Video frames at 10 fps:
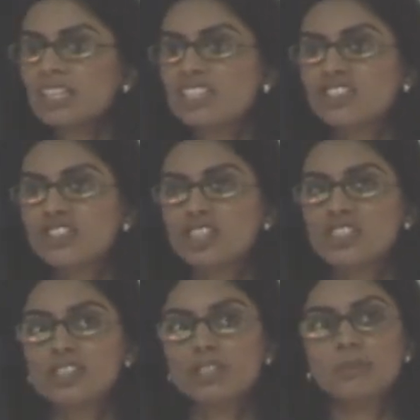It is
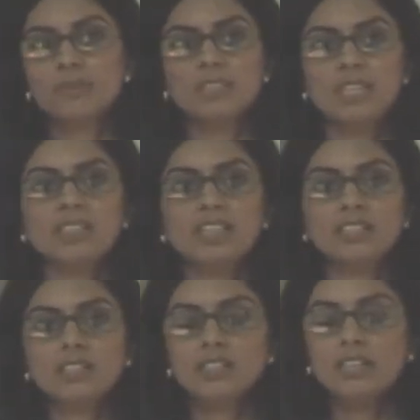just a
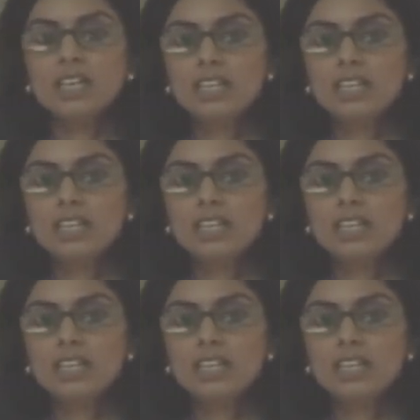representation.